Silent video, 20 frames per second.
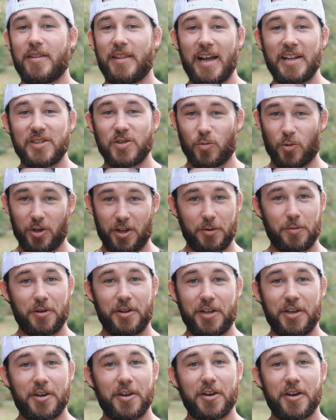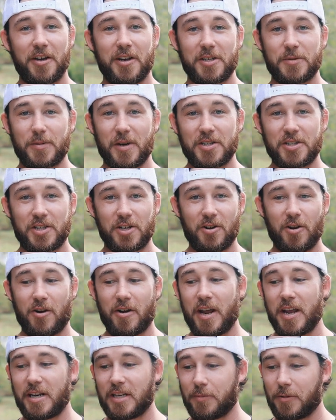and that's really good, especially
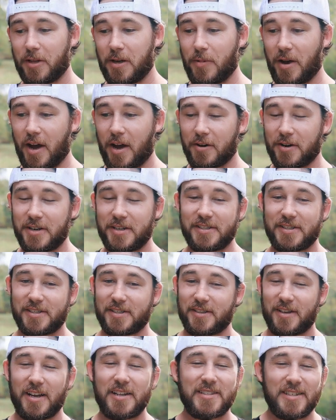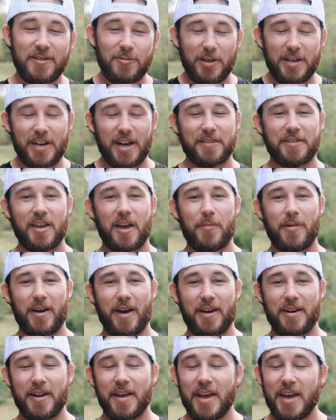on 8 AA batteries. So that's really not that
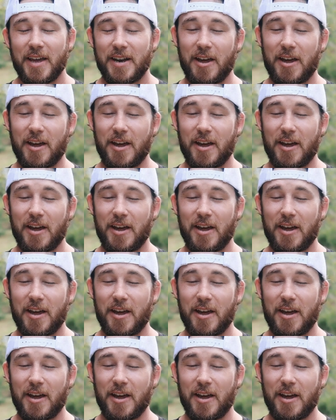bad.